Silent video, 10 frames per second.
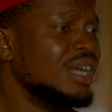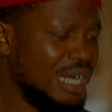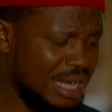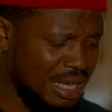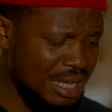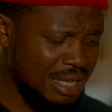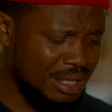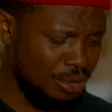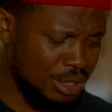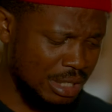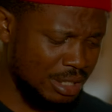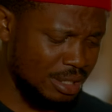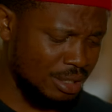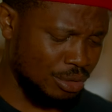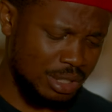Okay.
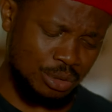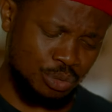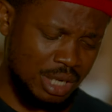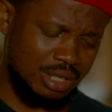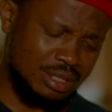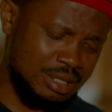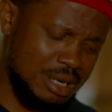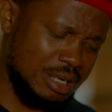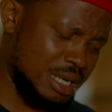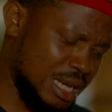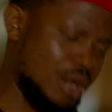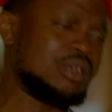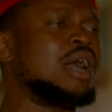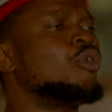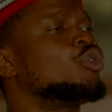Well,
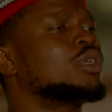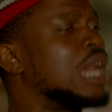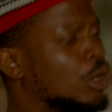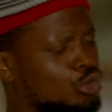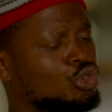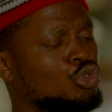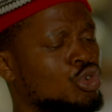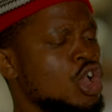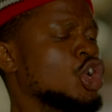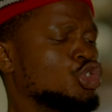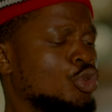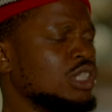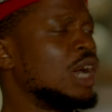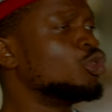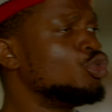that would do. So
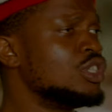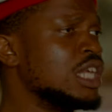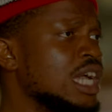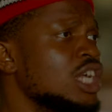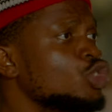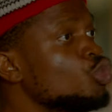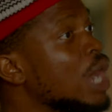what I will do is, you